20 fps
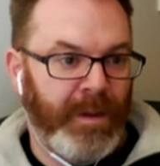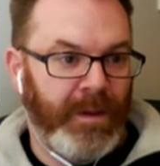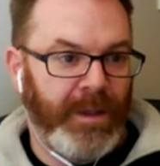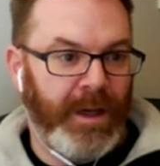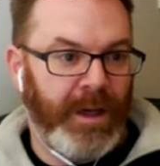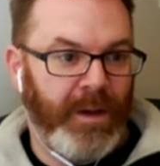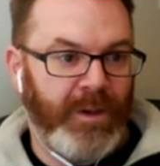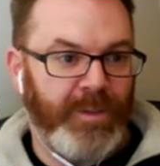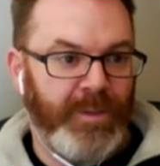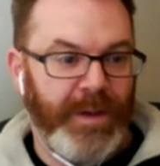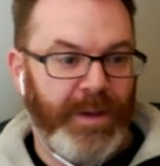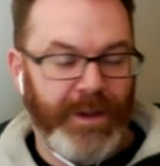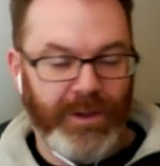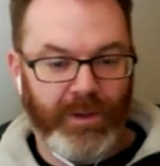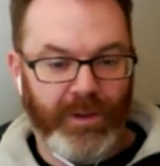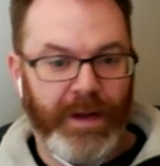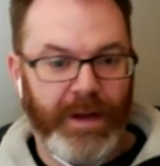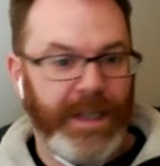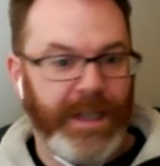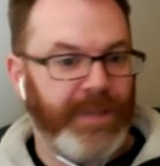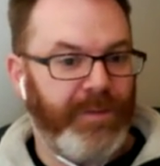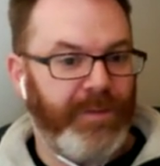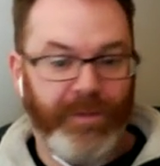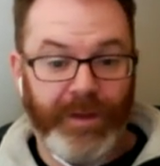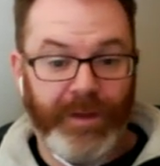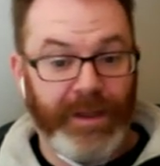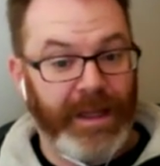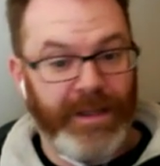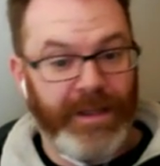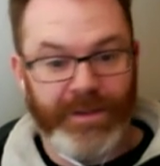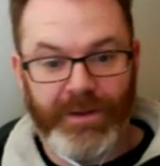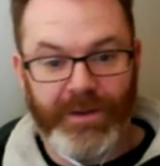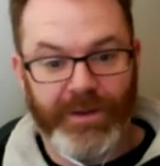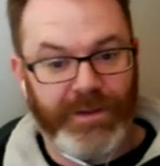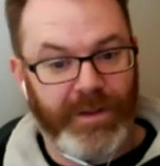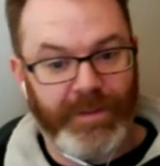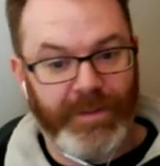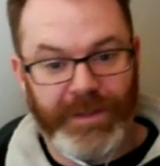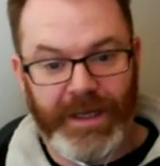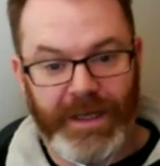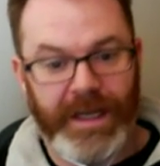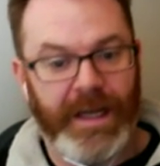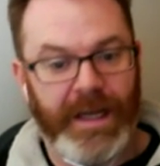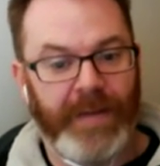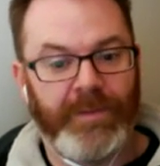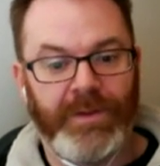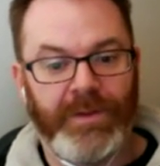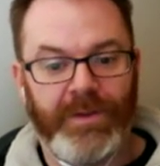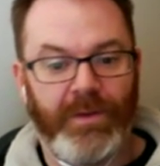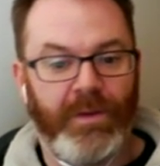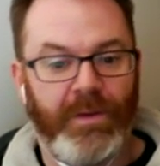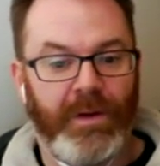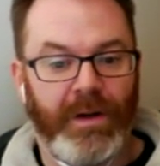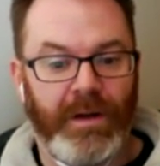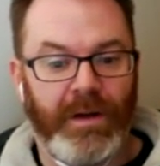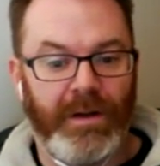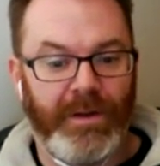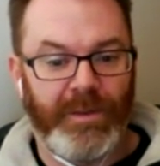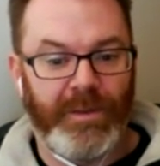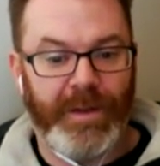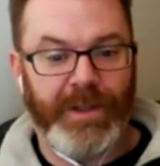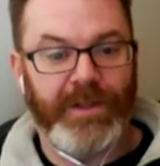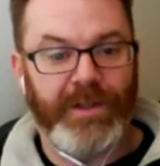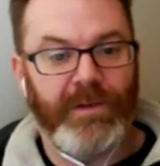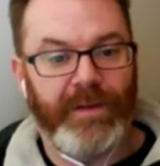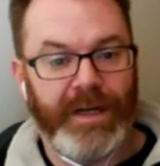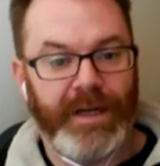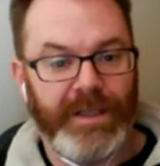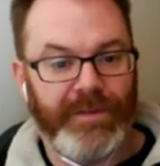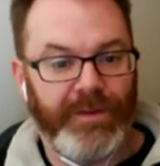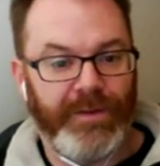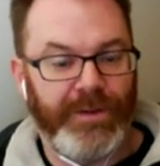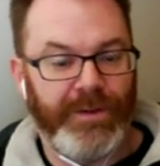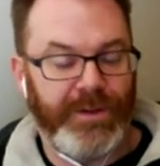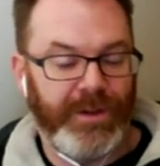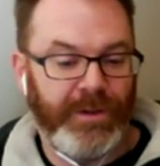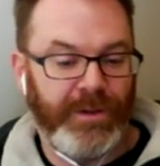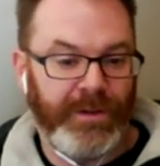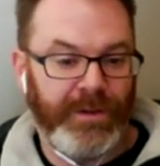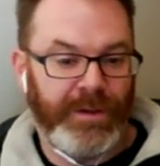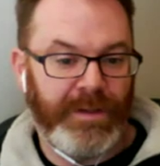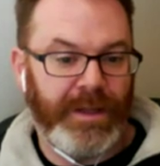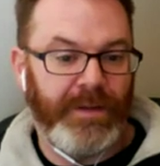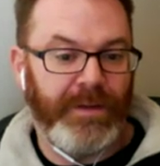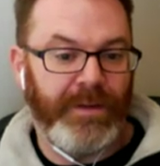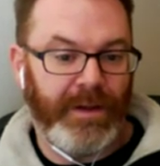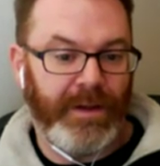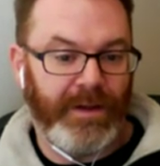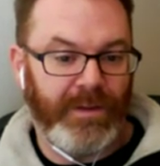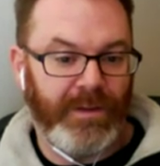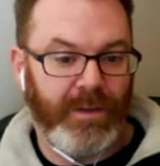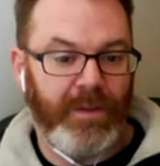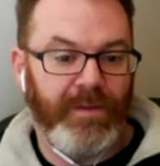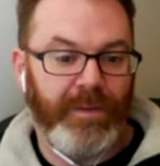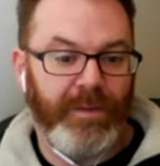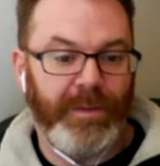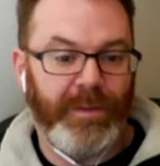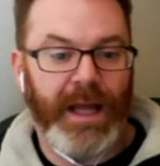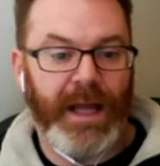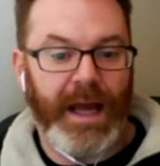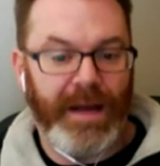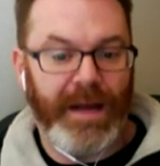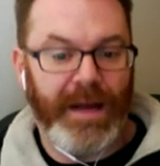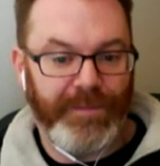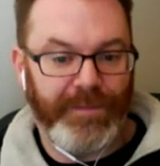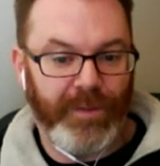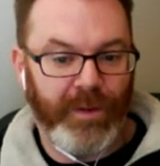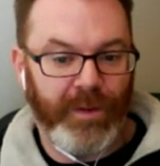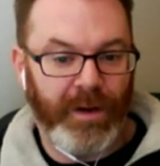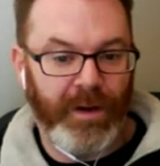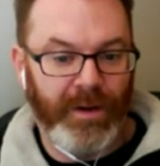special rates for freelancers sometimes, or special rates for students that you can sort of apply for.